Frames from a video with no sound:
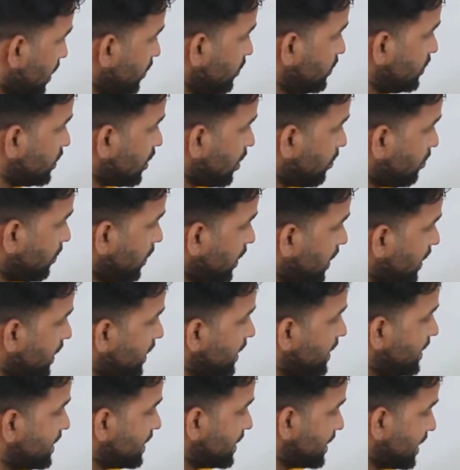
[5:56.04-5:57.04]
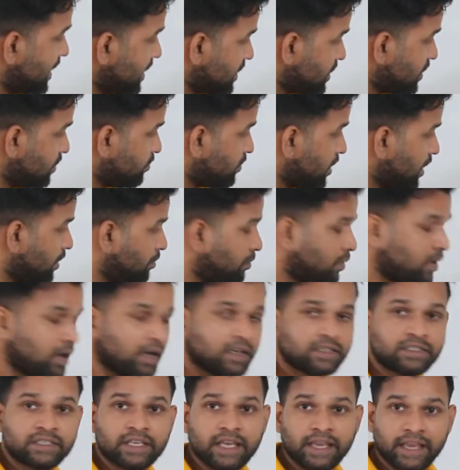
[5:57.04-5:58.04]
to apply integration by
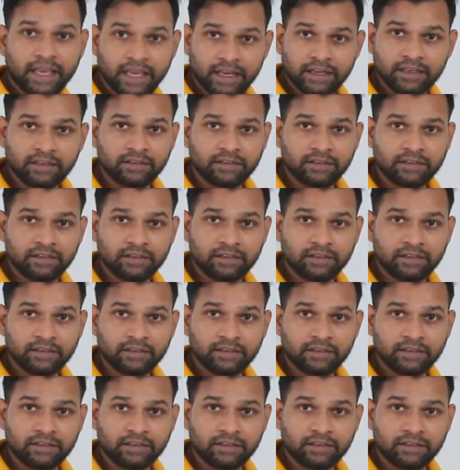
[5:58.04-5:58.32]
parts again.